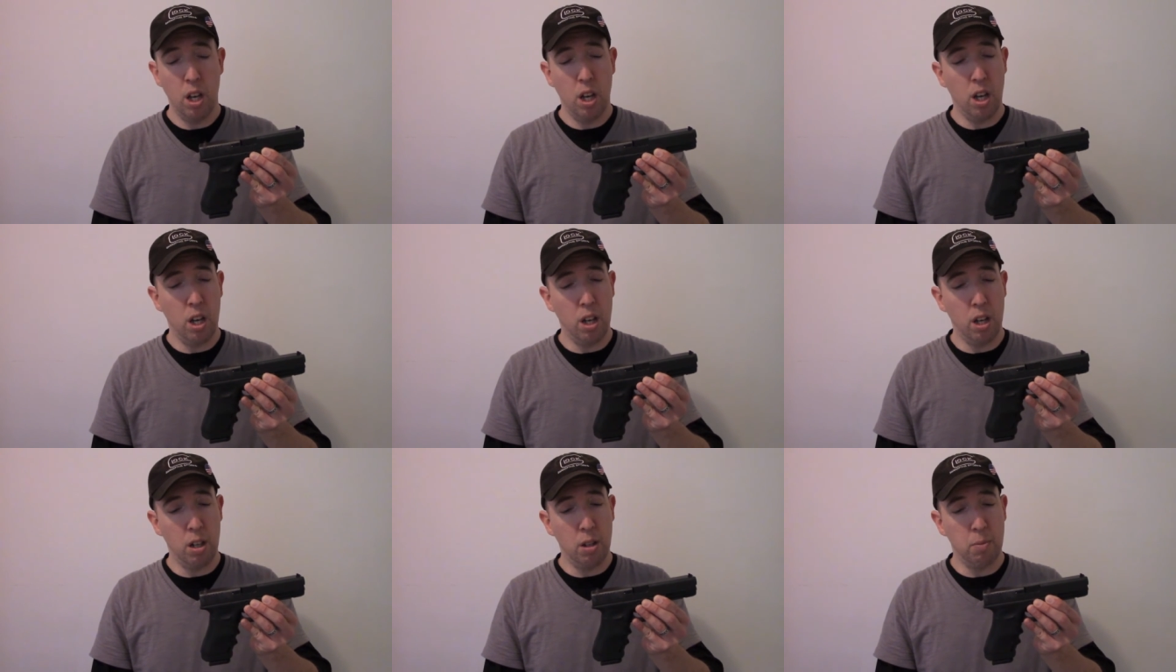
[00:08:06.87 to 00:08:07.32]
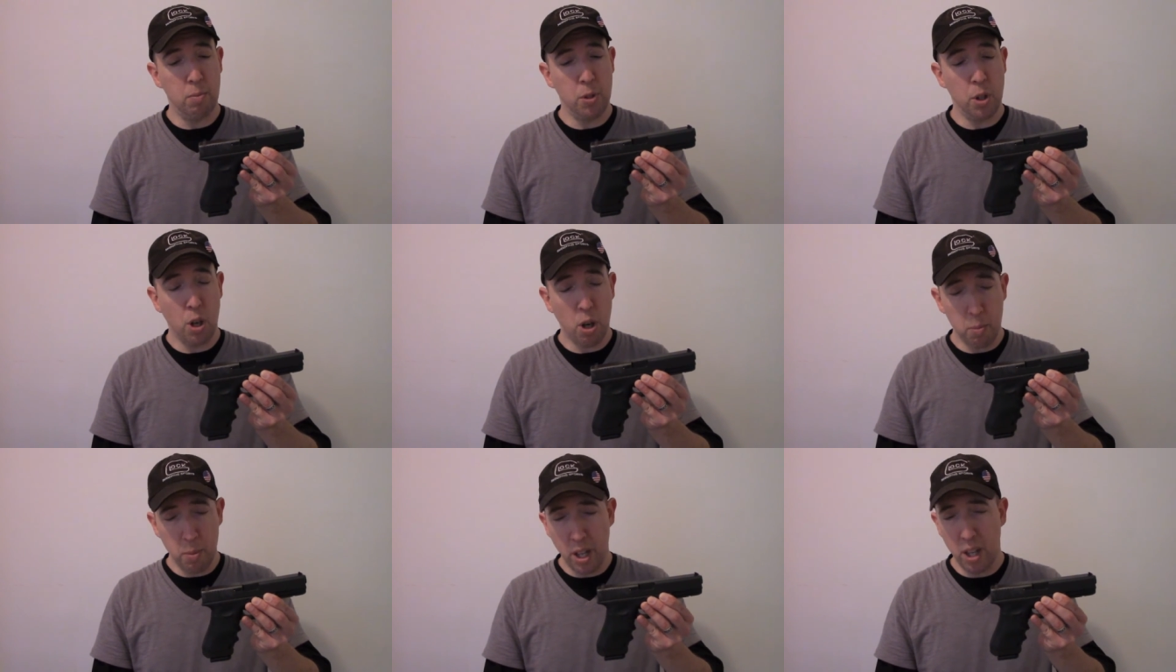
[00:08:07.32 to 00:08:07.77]
Um,
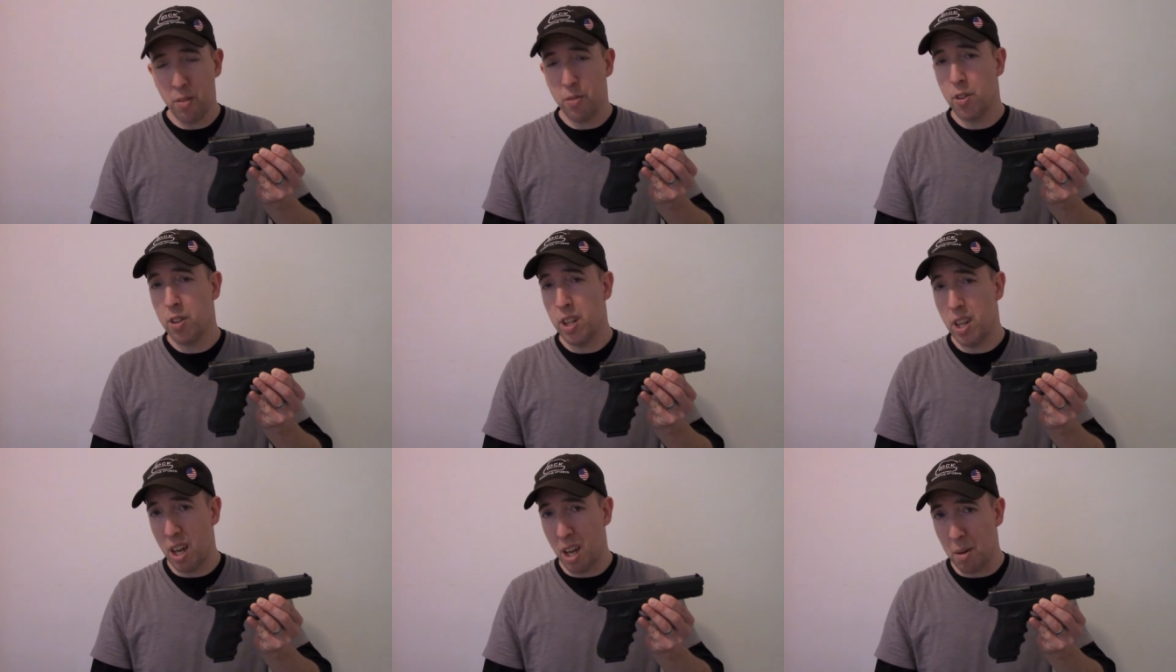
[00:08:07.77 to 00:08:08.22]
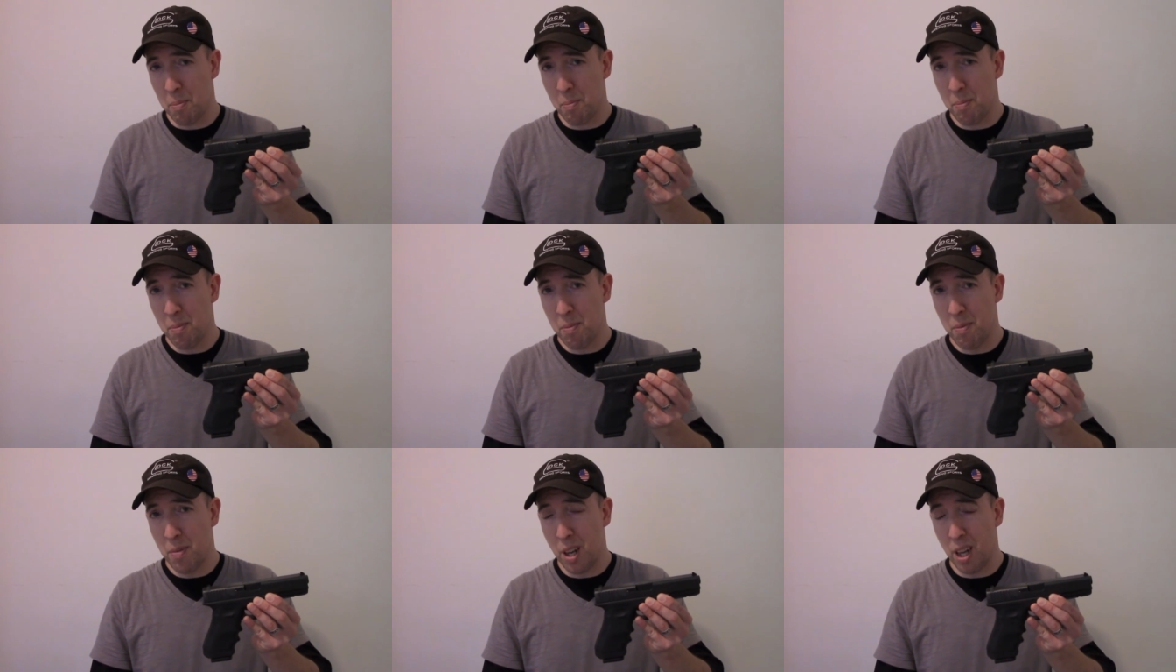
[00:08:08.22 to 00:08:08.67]
you are paying for the
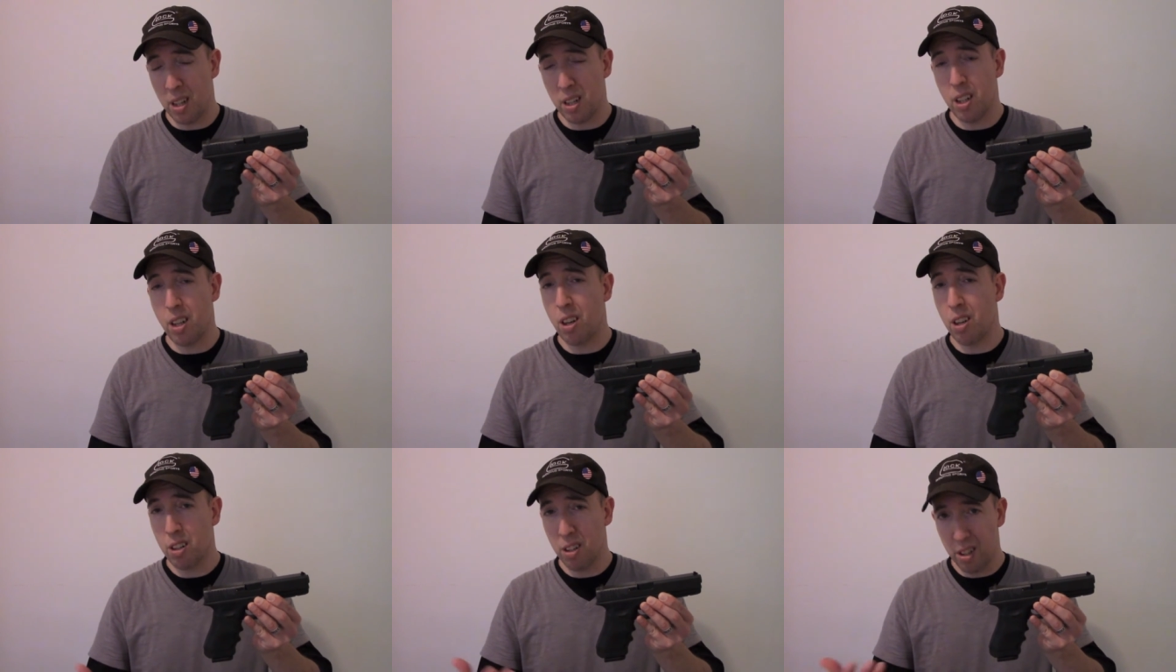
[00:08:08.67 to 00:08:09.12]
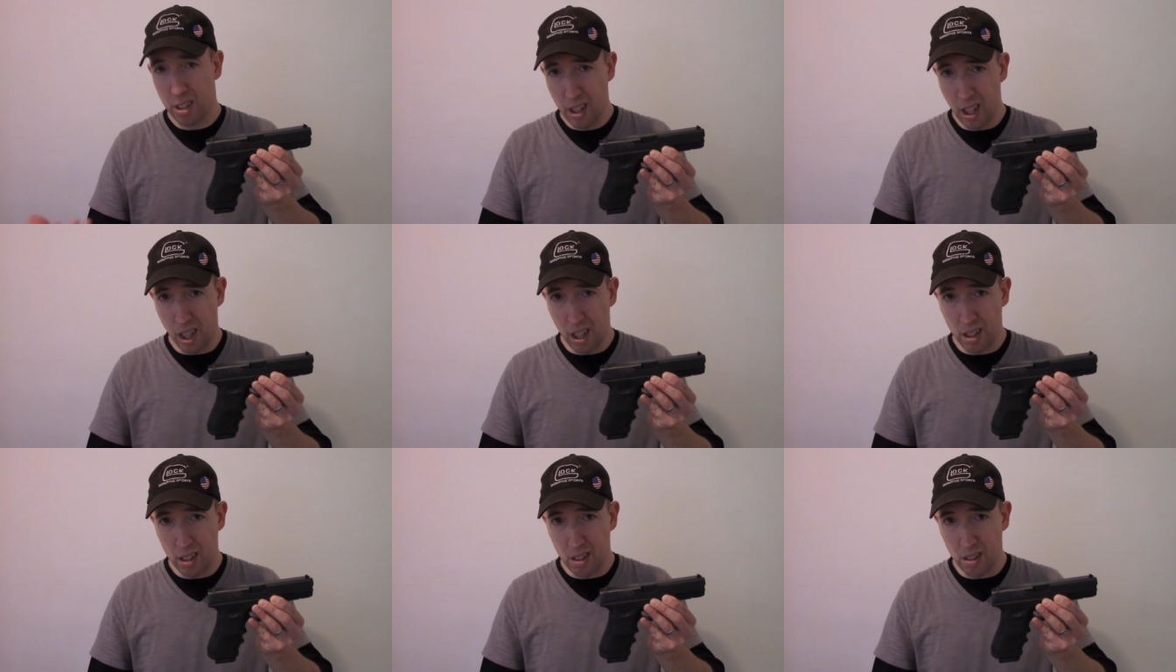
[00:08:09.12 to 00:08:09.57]
name, and they are good
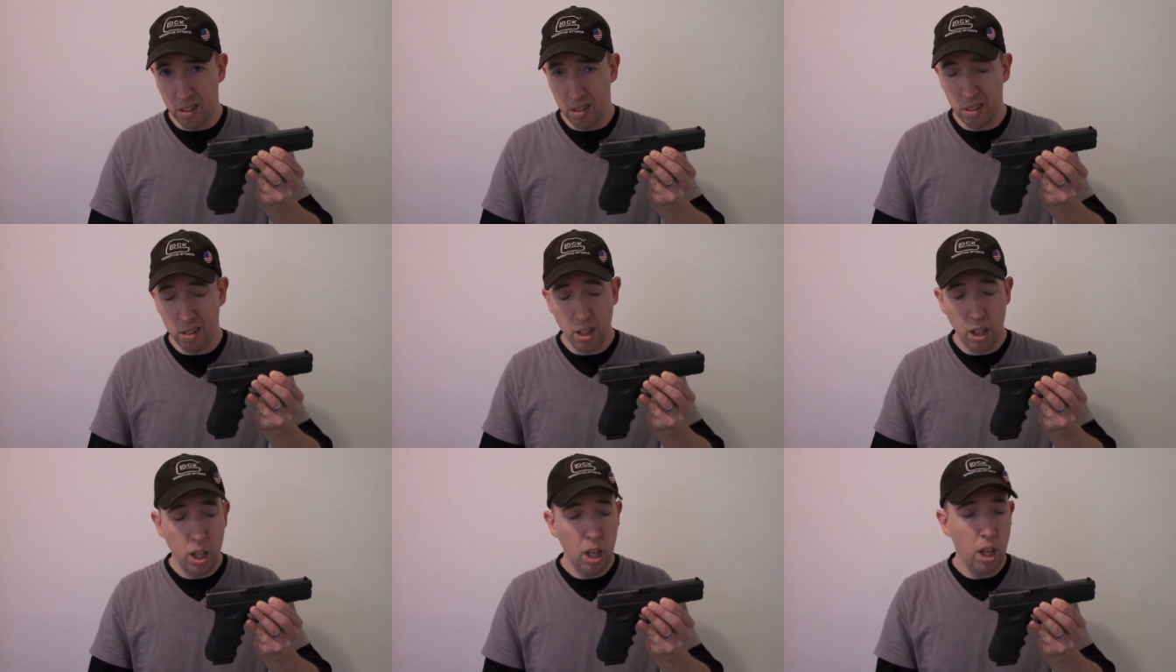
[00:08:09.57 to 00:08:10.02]
guns,